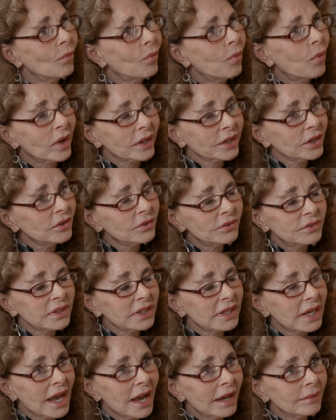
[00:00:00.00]
What do you
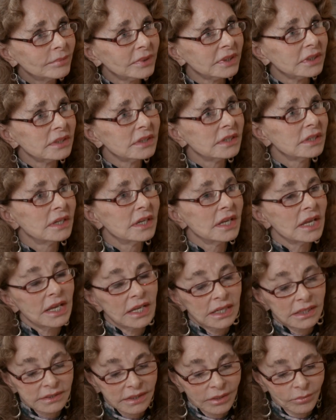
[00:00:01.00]
think happened?
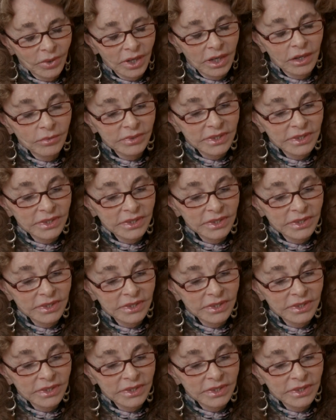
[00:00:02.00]
He said, well,